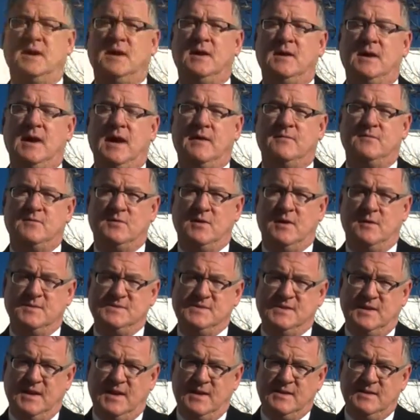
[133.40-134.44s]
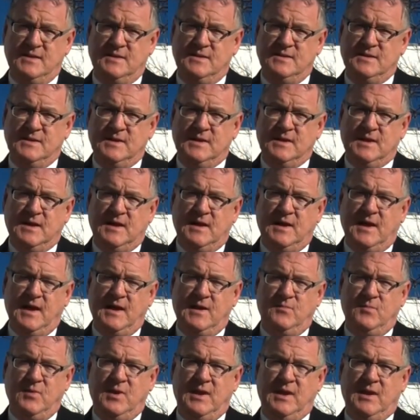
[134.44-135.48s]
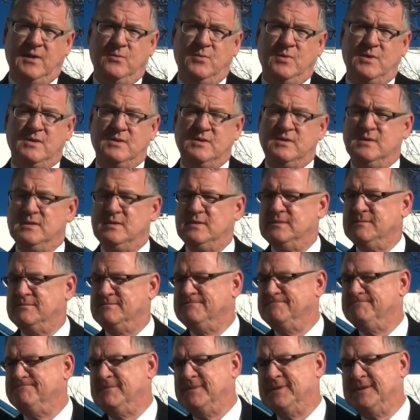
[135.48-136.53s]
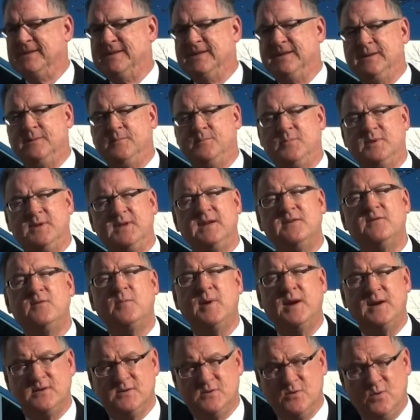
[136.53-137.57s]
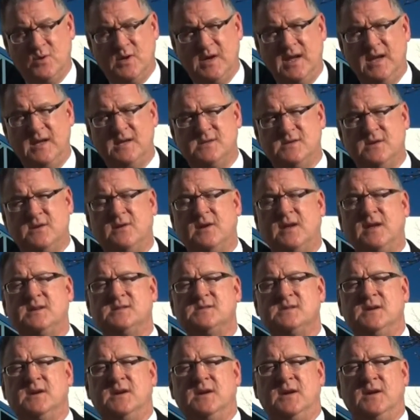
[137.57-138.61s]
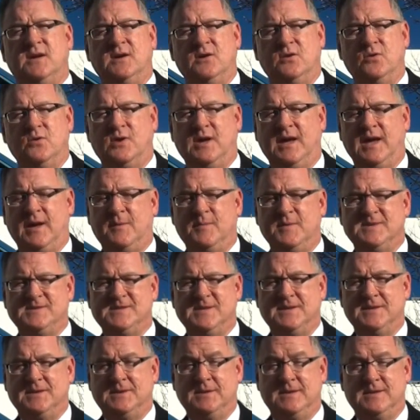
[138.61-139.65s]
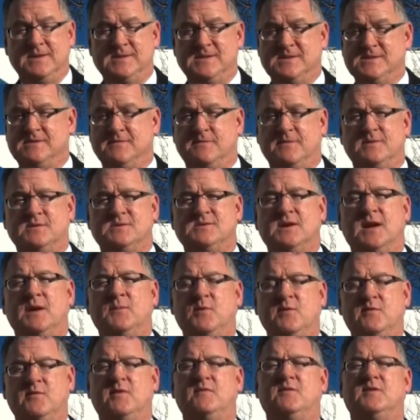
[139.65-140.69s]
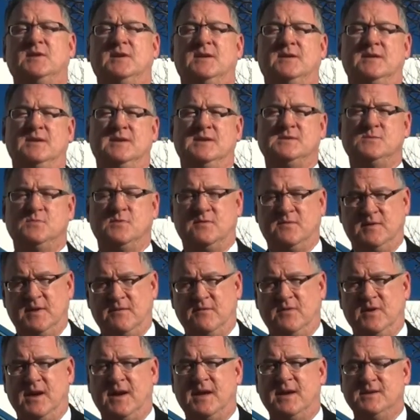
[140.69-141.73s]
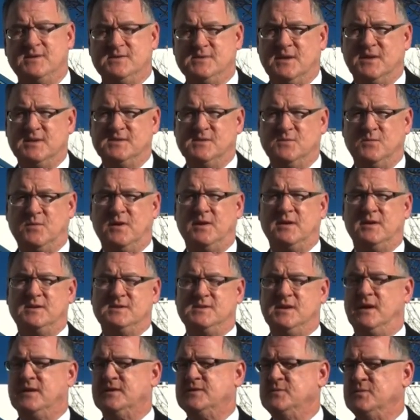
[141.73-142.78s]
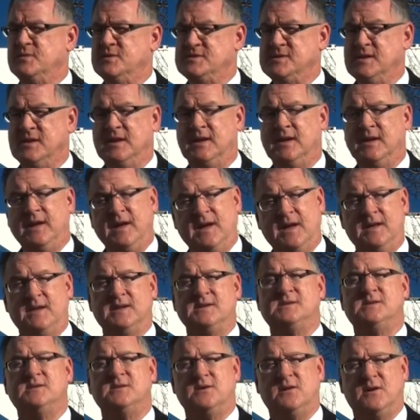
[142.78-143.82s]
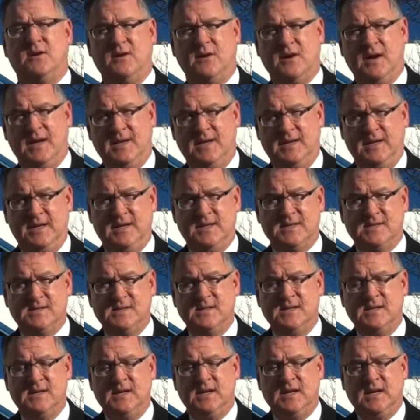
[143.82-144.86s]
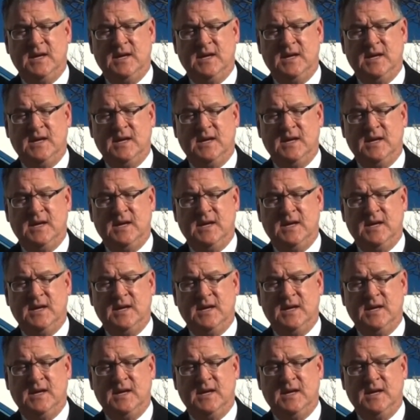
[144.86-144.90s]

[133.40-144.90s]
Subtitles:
After I was elected, I had a meeting with, I believe, about 20 attorneys who came and said, this is the first time we've ever done this. We've never had a judge that wanted to talk to us and listen to our ideas.